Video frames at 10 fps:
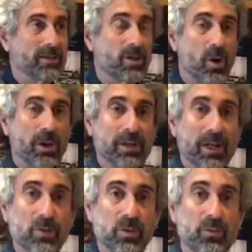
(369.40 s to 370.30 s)
is an
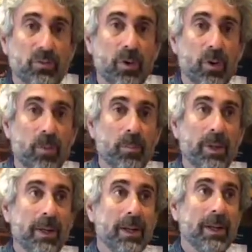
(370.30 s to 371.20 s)
architecture firm
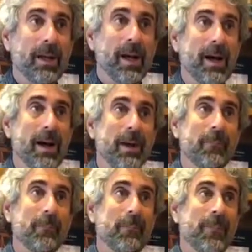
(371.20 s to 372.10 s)

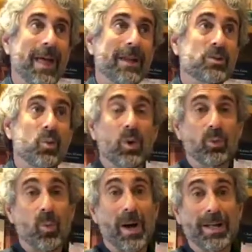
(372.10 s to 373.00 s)
that is
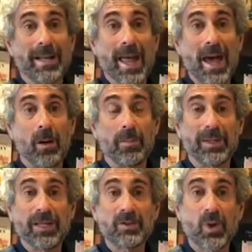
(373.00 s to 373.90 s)
worldwide now, but
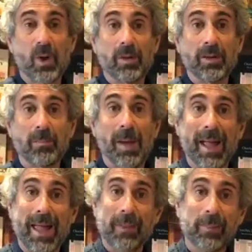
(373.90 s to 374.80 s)
they started in
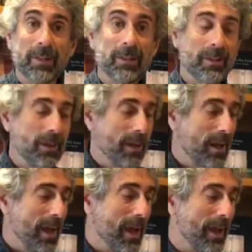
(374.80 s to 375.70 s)
Miami,
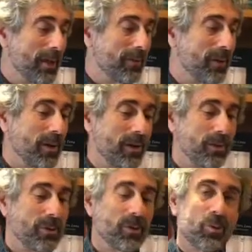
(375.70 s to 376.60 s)
and
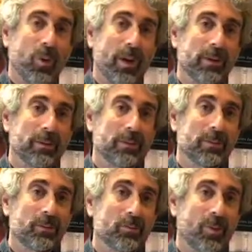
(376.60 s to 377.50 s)
they're quite
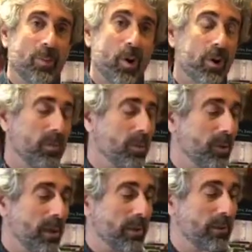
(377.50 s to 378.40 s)

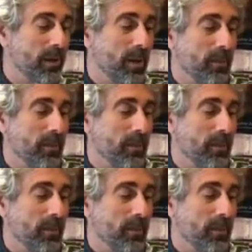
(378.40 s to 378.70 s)
remarkable. And